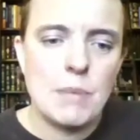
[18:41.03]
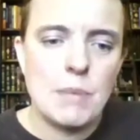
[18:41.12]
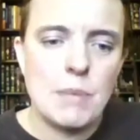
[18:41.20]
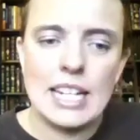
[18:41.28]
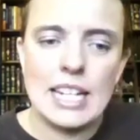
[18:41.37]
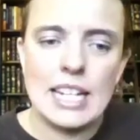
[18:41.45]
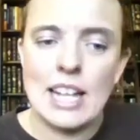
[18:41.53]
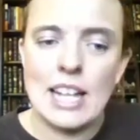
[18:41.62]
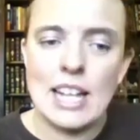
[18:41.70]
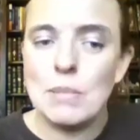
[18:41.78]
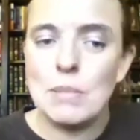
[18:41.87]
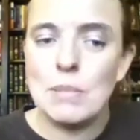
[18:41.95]
But again,
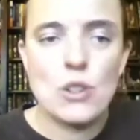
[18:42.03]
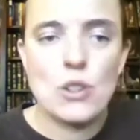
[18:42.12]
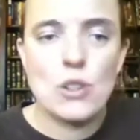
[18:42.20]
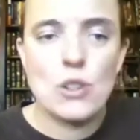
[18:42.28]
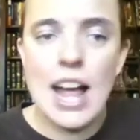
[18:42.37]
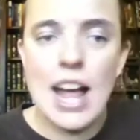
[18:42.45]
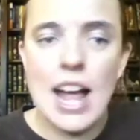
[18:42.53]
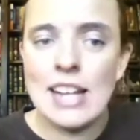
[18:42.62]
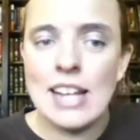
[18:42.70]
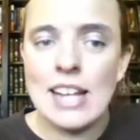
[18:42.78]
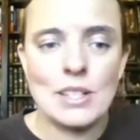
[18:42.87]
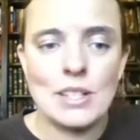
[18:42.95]
unlimited
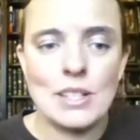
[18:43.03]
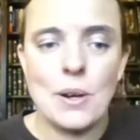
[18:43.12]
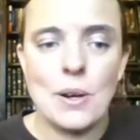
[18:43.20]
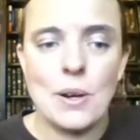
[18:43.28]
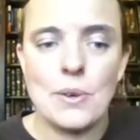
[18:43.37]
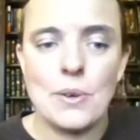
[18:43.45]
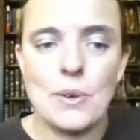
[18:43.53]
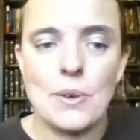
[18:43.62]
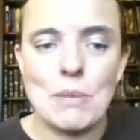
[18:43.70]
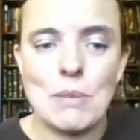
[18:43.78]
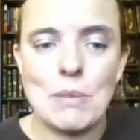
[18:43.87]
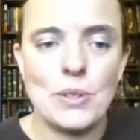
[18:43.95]
tries, so
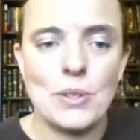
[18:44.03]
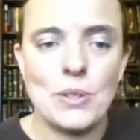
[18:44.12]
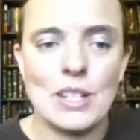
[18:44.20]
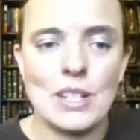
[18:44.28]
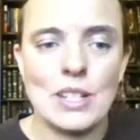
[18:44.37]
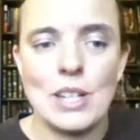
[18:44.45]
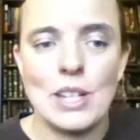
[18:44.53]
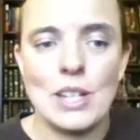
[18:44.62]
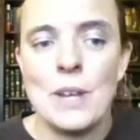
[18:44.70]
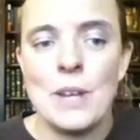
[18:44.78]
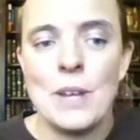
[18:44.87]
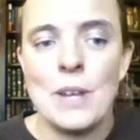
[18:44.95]
keep going through it. There's
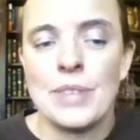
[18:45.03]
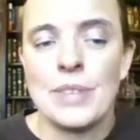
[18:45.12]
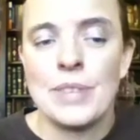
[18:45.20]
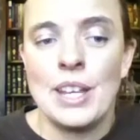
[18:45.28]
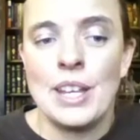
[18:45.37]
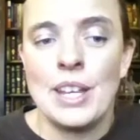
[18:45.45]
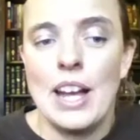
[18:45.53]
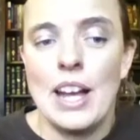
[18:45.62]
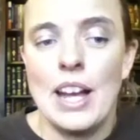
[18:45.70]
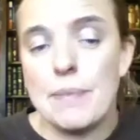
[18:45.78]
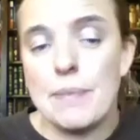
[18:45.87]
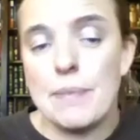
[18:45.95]

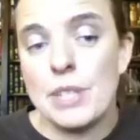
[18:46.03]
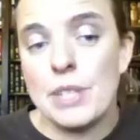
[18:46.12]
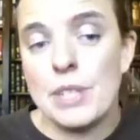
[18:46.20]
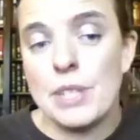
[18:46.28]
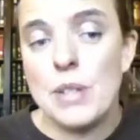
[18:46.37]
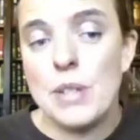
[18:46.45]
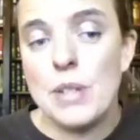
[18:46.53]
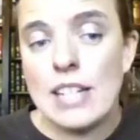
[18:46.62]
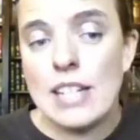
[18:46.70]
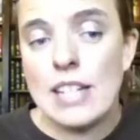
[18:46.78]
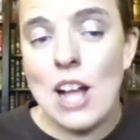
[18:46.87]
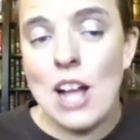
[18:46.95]
due
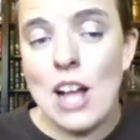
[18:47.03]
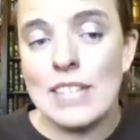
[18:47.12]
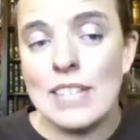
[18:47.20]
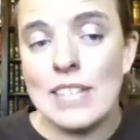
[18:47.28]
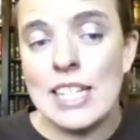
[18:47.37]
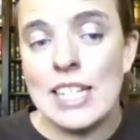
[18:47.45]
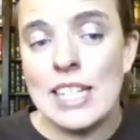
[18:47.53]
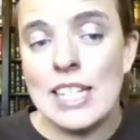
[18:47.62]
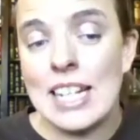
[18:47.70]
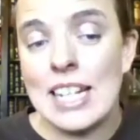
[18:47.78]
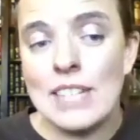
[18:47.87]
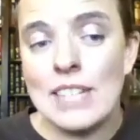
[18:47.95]
dates on all of these,
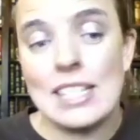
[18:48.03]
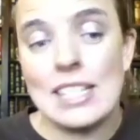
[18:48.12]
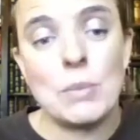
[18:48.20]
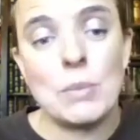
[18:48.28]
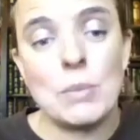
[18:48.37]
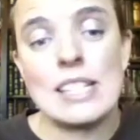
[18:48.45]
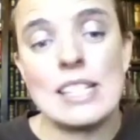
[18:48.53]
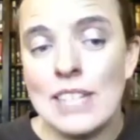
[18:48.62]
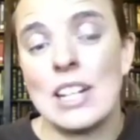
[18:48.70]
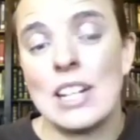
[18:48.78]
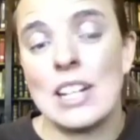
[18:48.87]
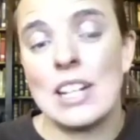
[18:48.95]
and again, 6 weeks is
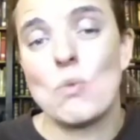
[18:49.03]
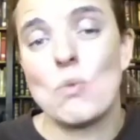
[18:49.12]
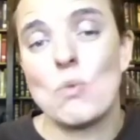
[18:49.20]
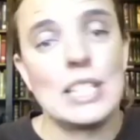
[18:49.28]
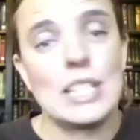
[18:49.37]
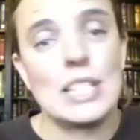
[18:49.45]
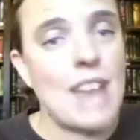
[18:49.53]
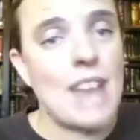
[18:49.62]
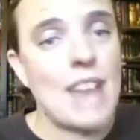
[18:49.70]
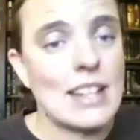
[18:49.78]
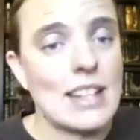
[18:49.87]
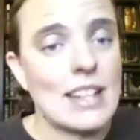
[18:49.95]
going to go really
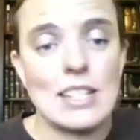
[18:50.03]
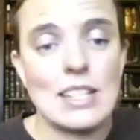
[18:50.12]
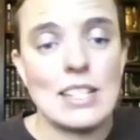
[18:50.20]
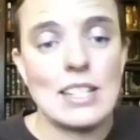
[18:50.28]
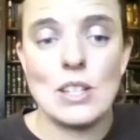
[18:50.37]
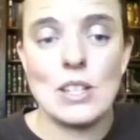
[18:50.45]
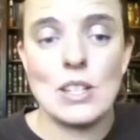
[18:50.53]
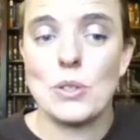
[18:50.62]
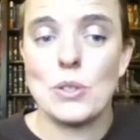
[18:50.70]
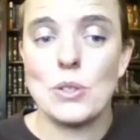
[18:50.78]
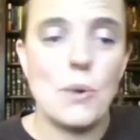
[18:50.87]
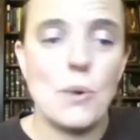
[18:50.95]
fast. So
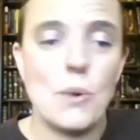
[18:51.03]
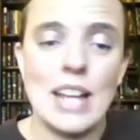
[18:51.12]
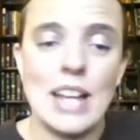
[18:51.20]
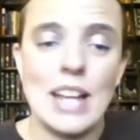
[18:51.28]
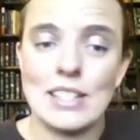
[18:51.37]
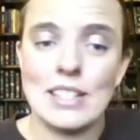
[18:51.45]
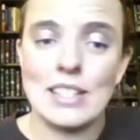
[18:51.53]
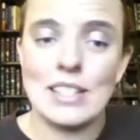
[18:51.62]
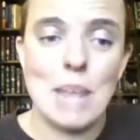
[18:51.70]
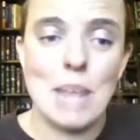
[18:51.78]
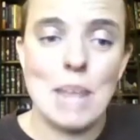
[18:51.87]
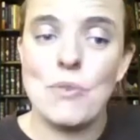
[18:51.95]
don't wait till the
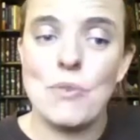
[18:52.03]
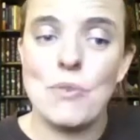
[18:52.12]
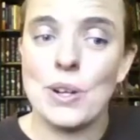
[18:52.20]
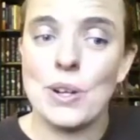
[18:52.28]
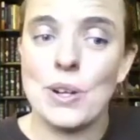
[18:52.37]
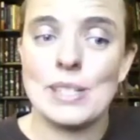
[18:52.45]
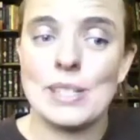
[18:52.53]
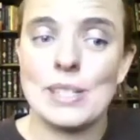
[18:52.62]
night before.